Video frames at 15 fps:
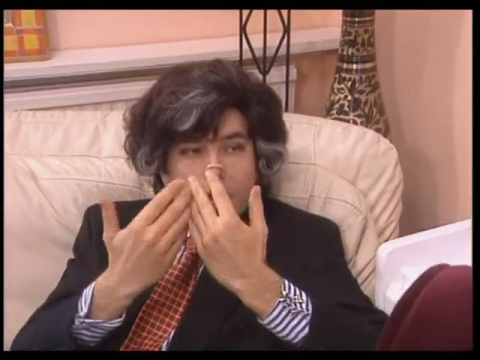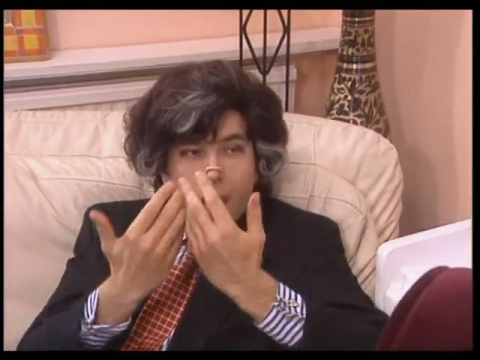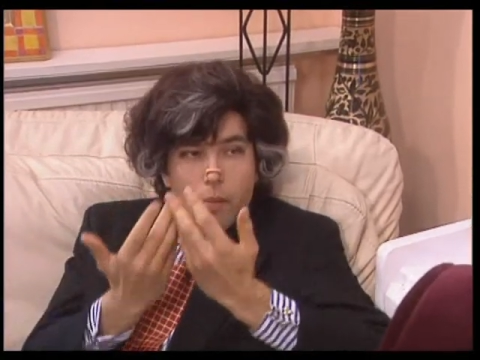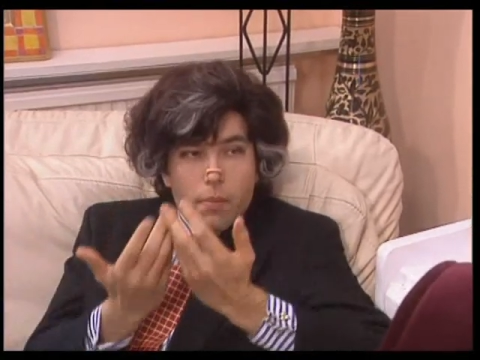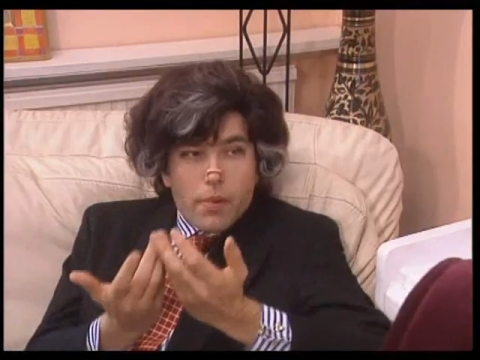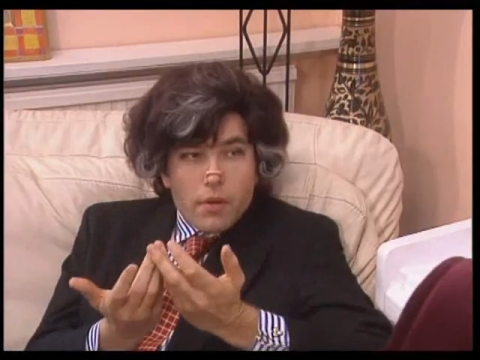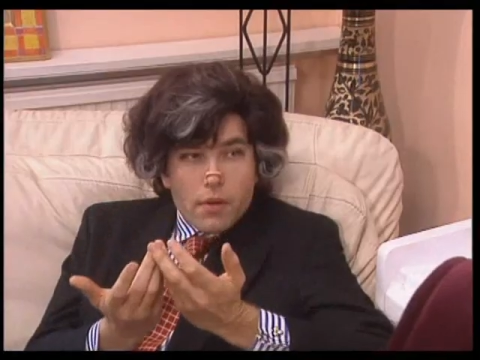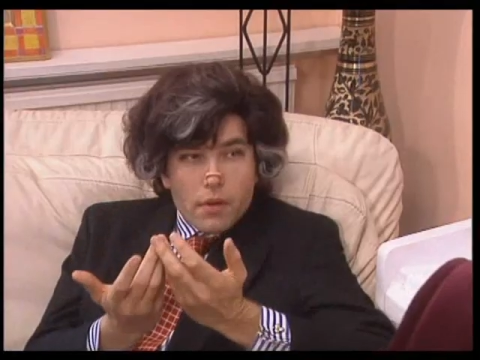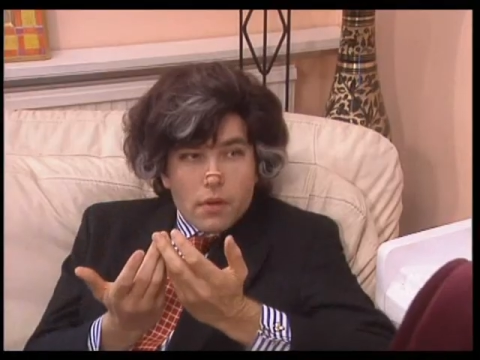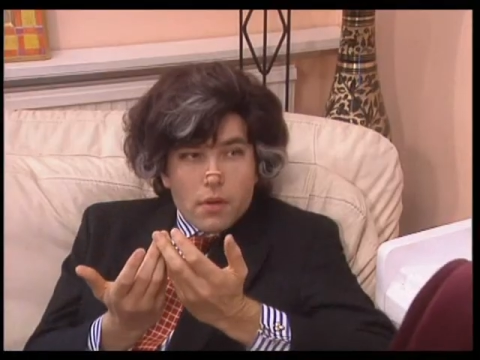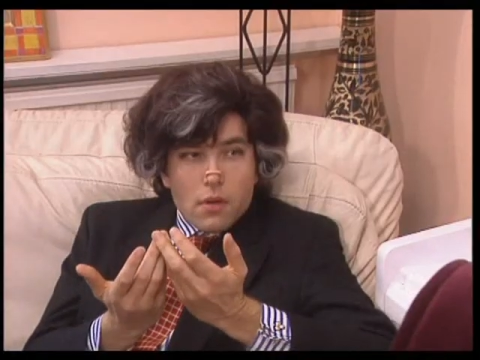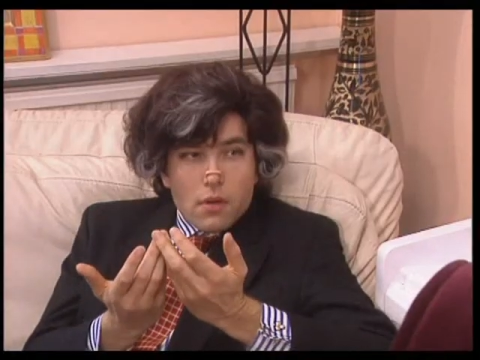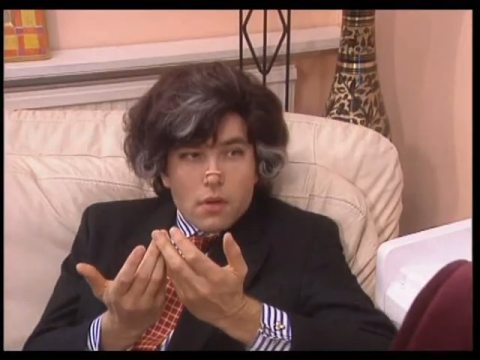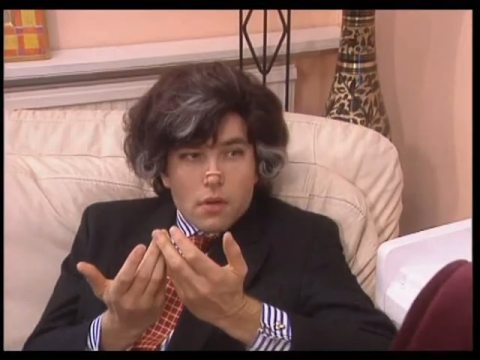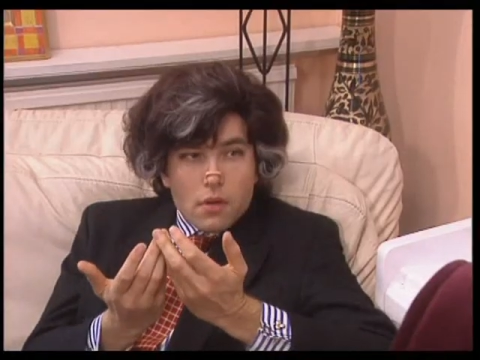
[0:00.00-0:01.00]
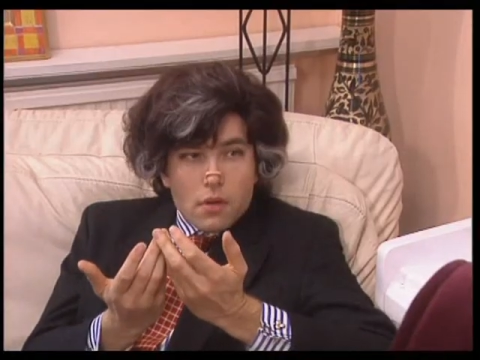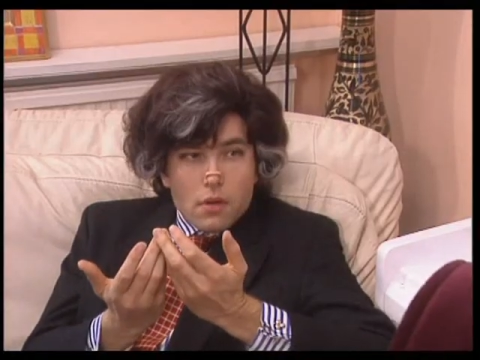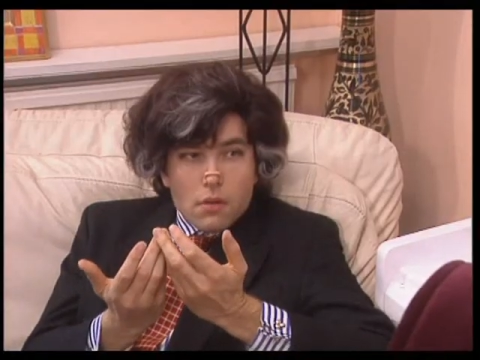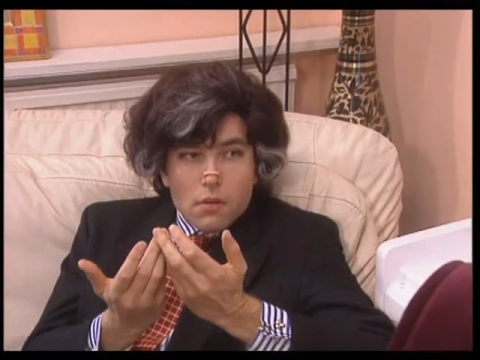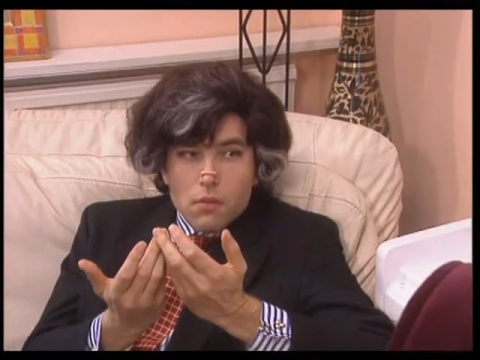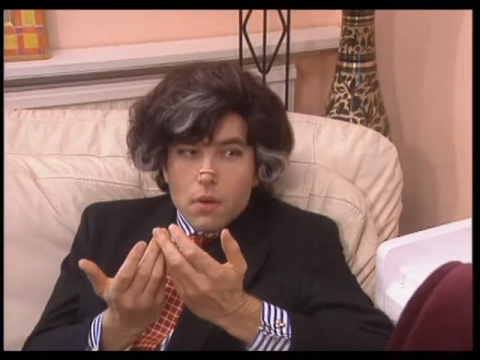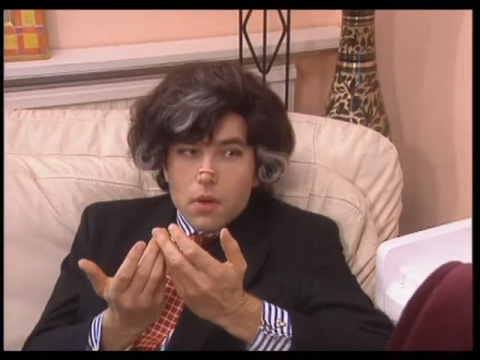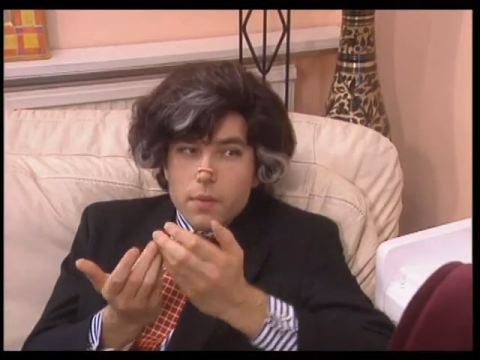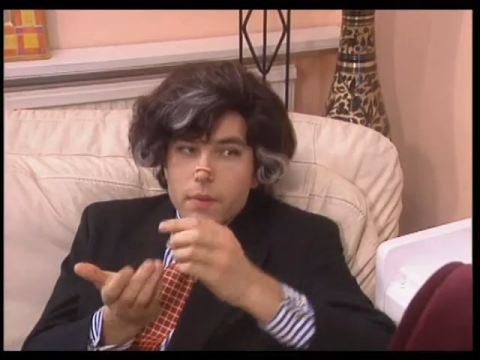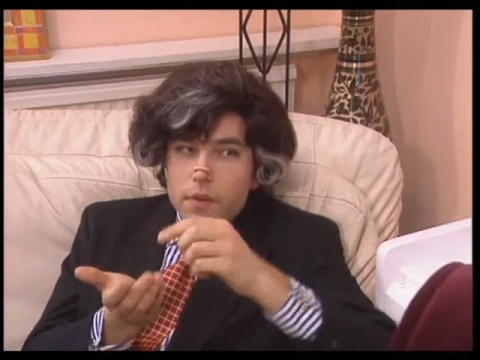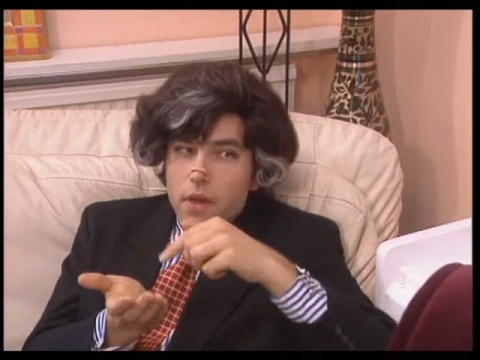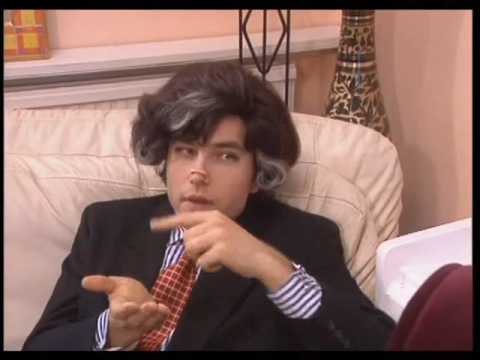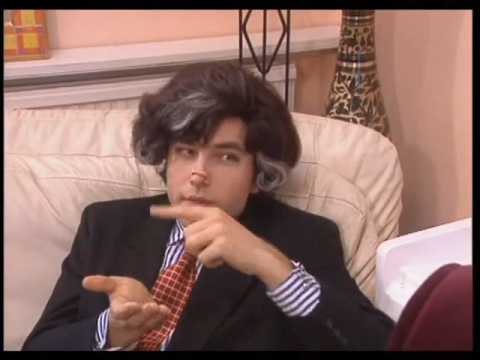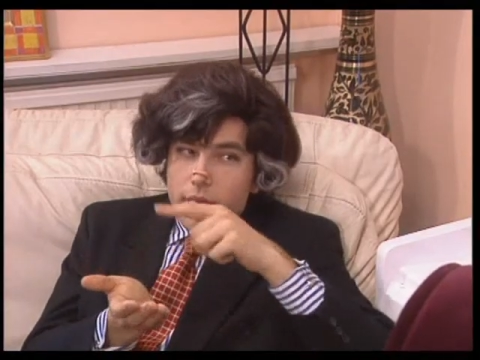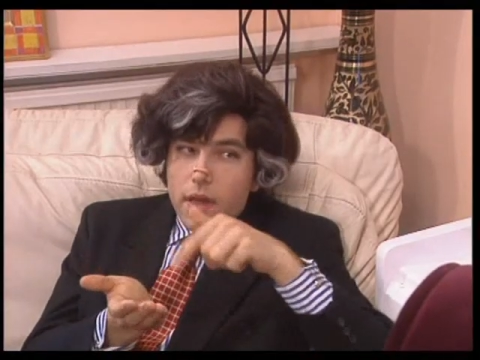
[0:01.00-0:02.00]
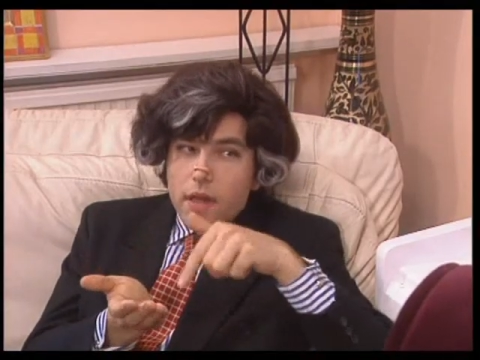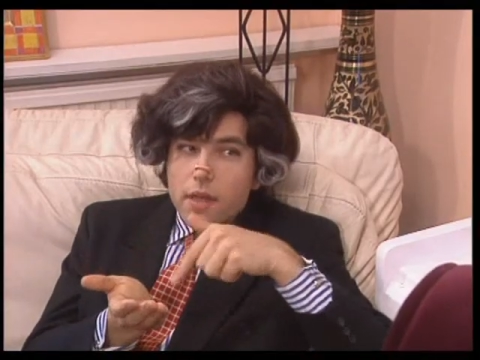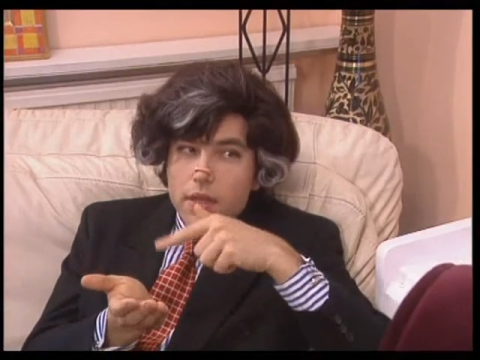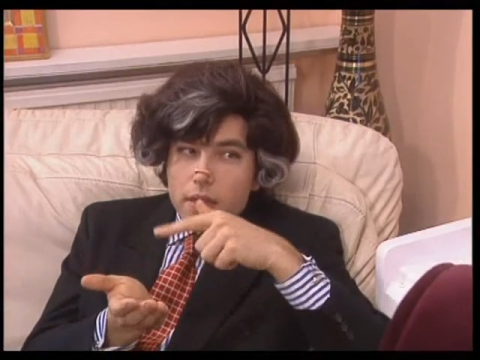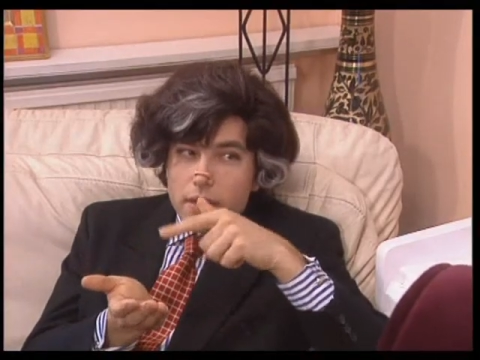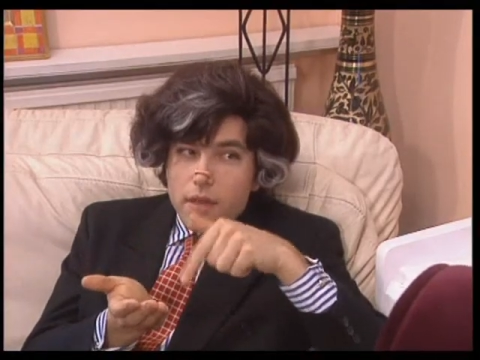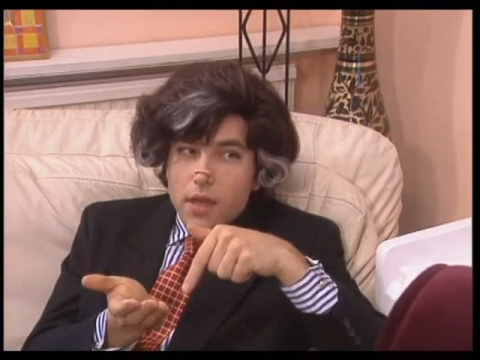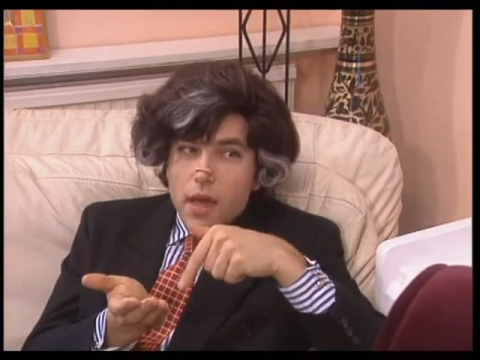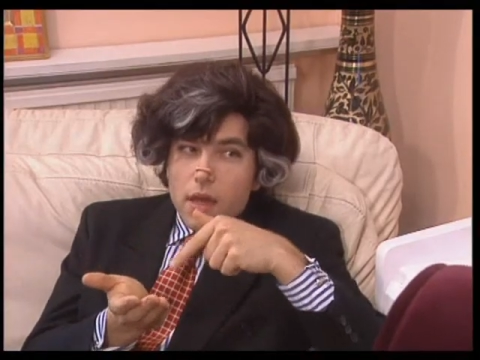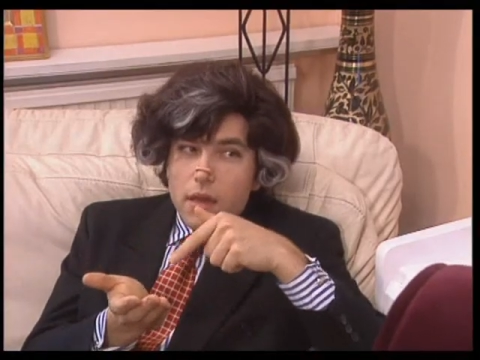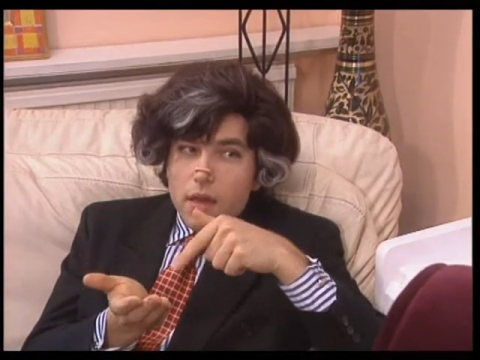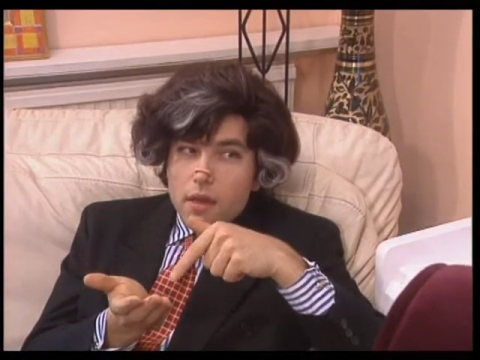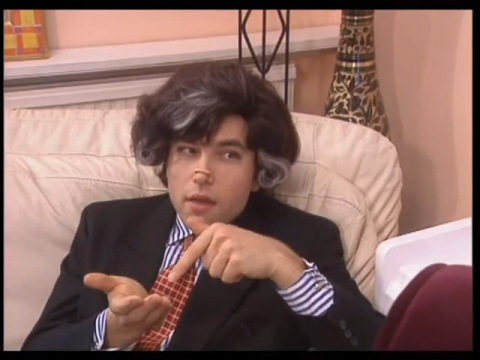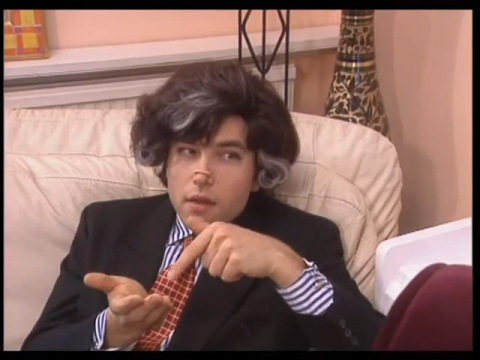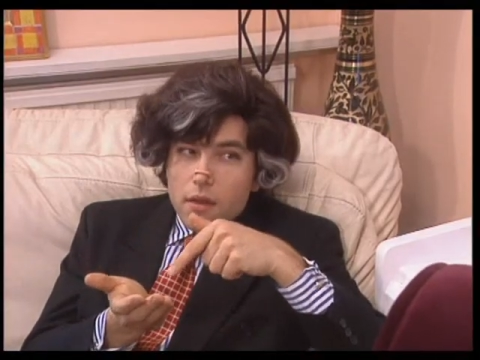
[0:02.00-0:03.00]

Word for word: up, what would I find inside?